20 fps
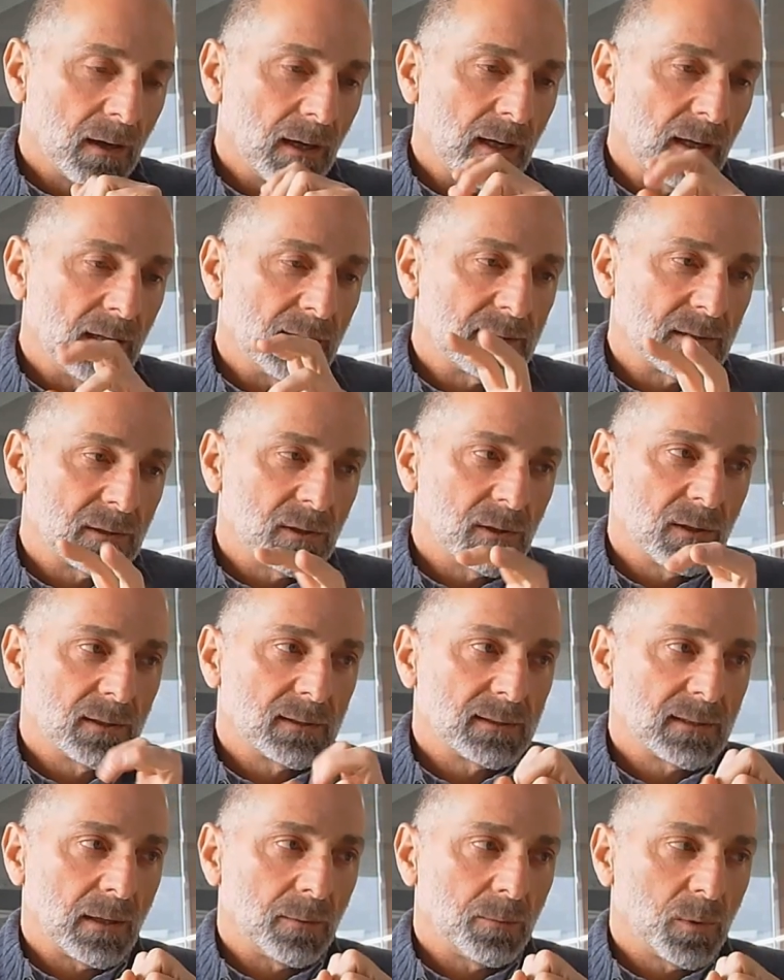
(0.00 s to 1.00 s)
It's a good
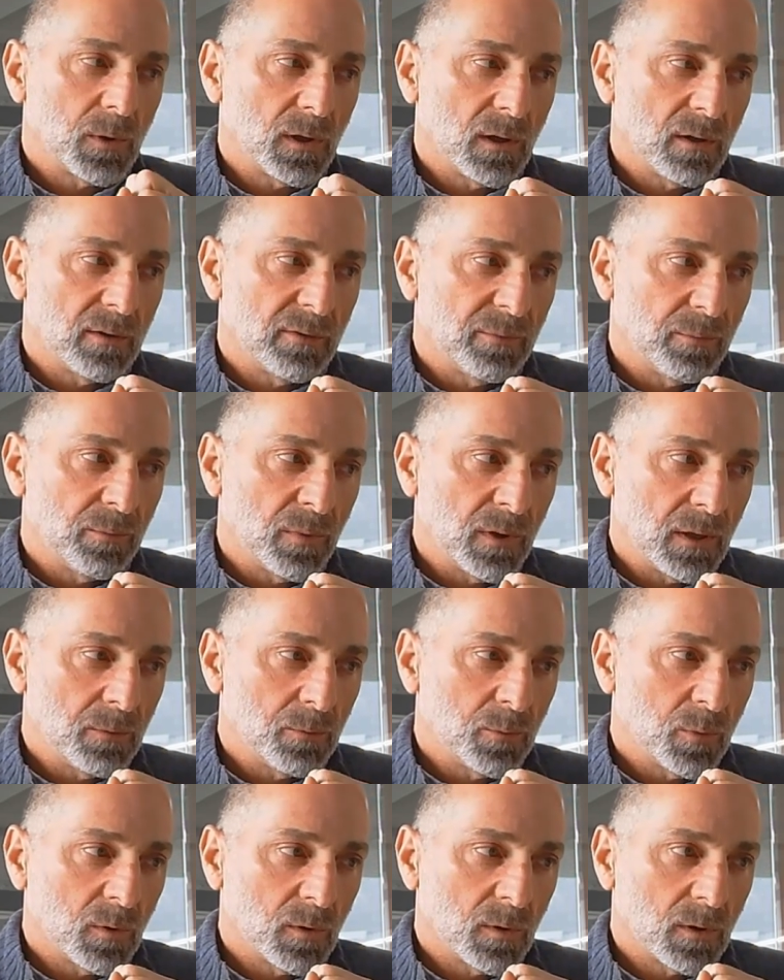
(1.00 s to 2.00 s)
example of
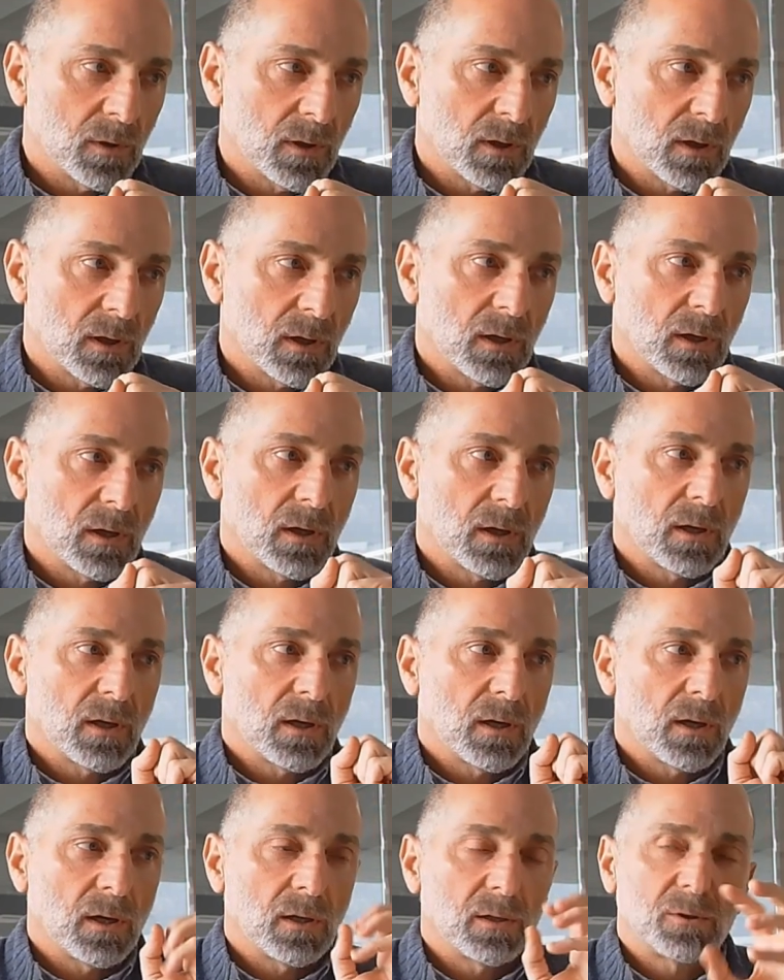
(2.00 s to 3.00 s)
people
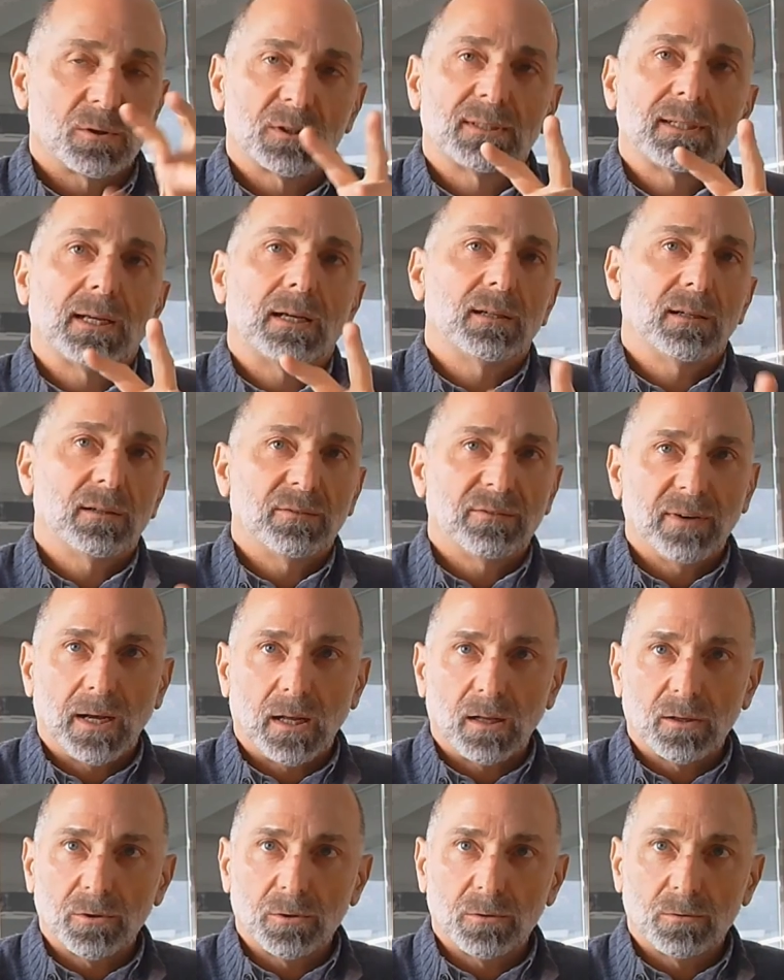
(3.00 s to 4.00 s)
understanding
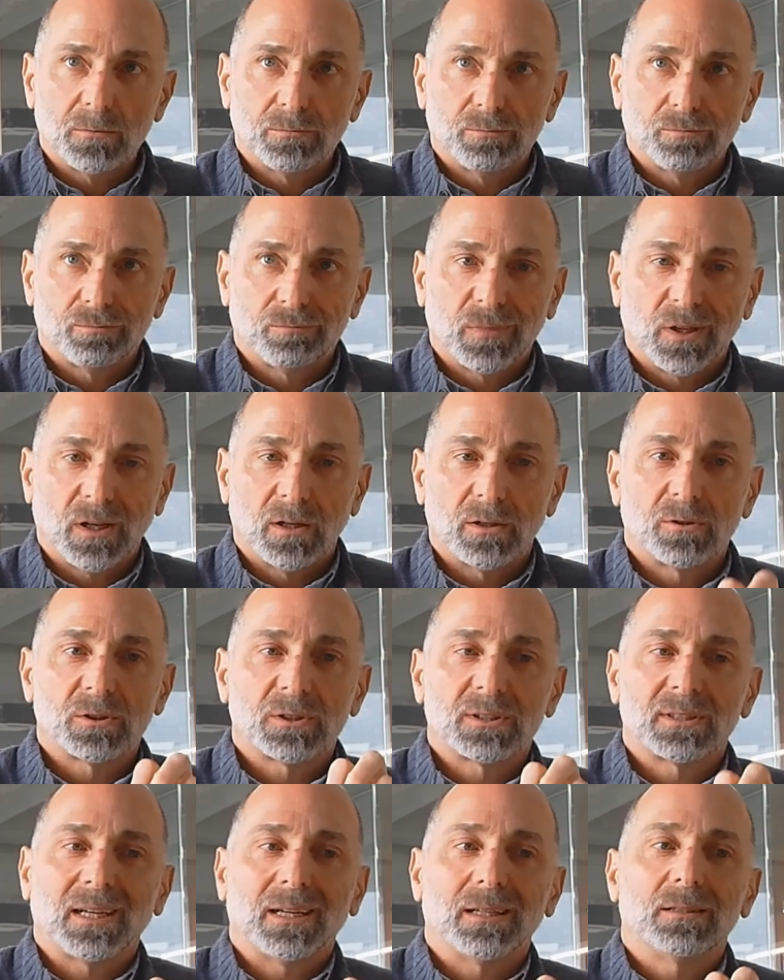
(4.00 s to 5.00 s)
value,
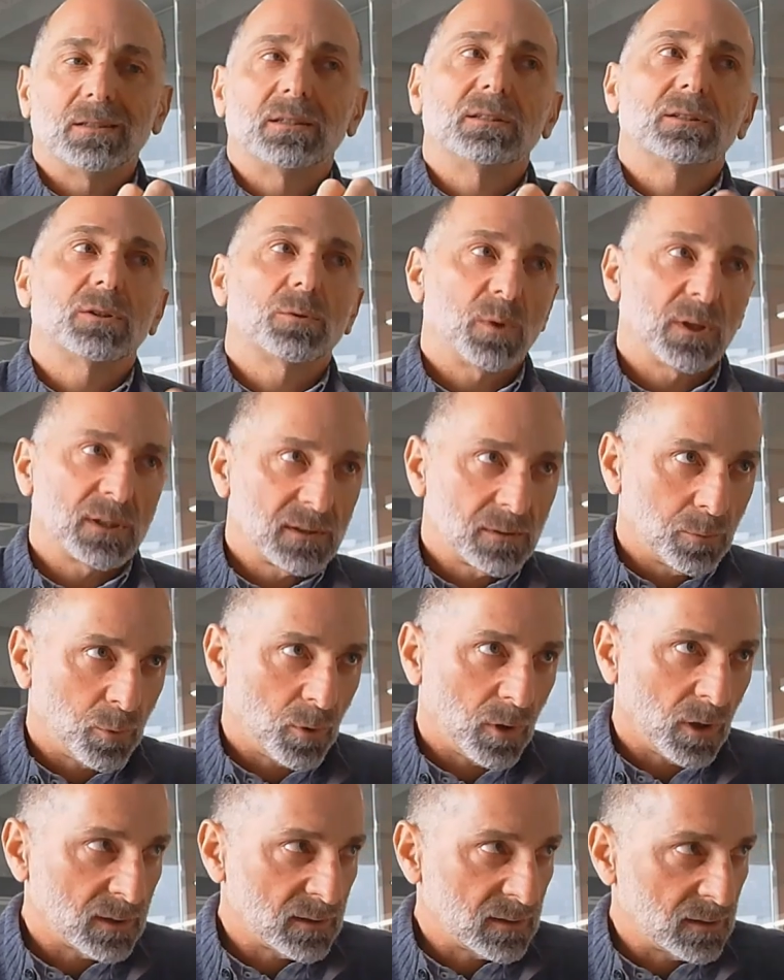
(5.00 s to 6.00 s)
understanding the
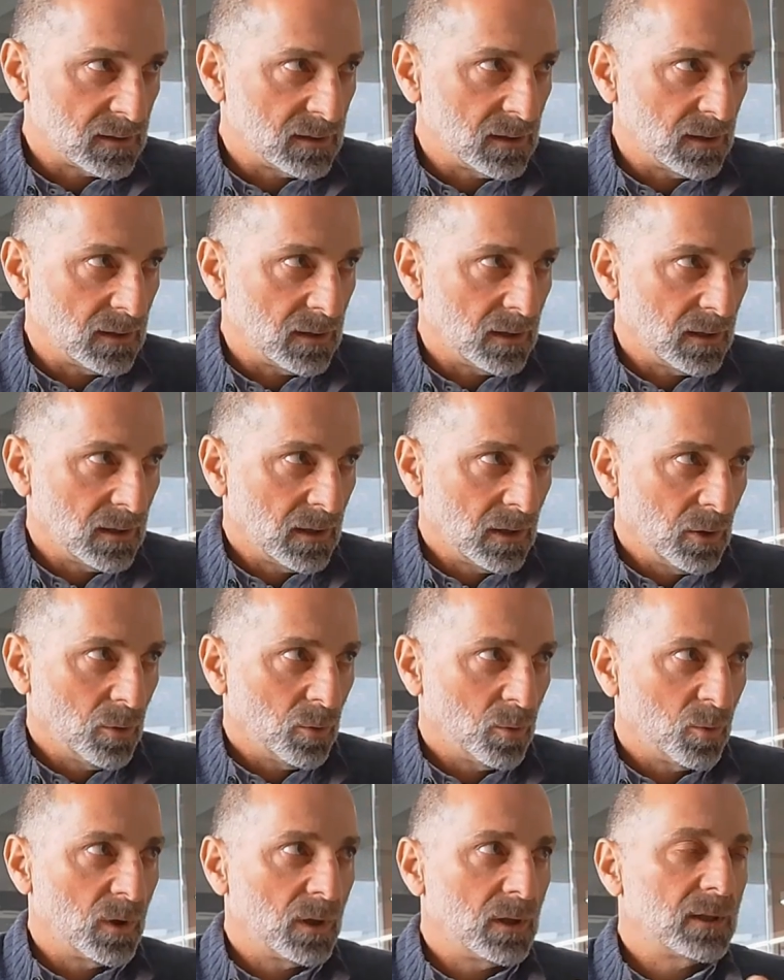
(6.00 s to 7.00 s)
reciprocity,
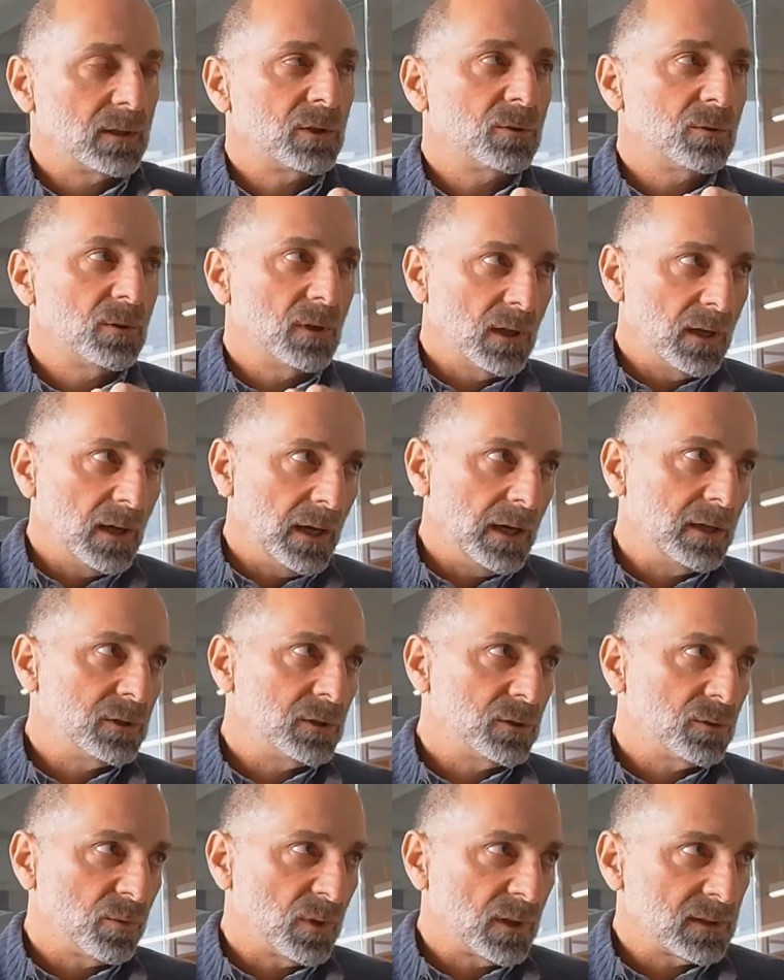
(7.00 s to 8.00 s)
willing to engage
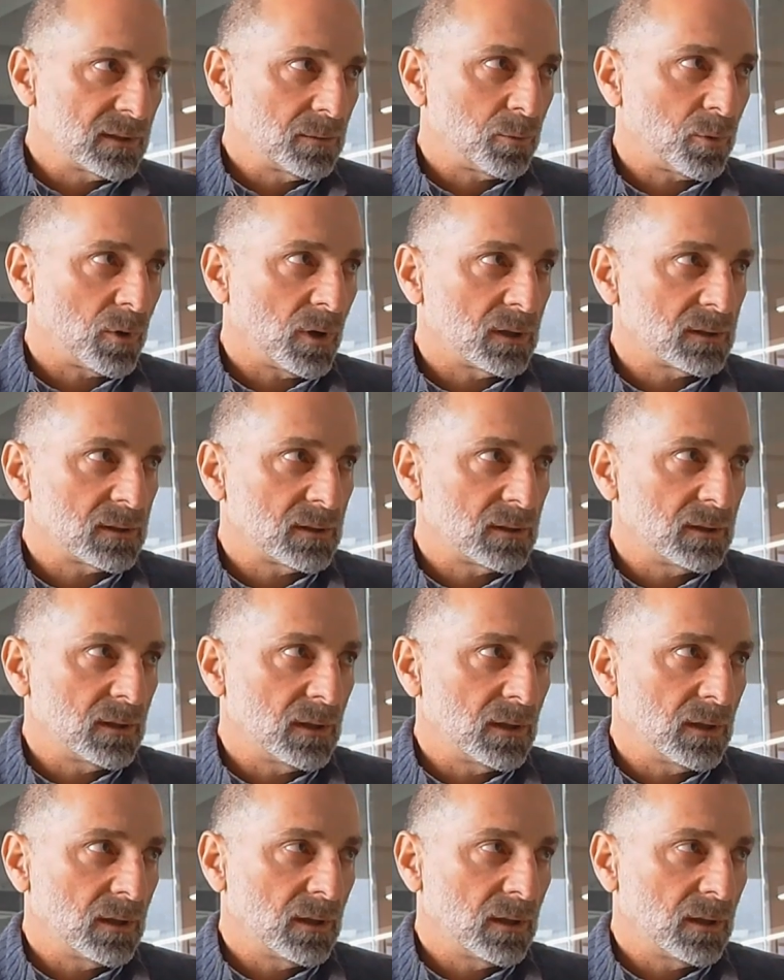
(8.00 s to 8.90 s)
in reciprocity.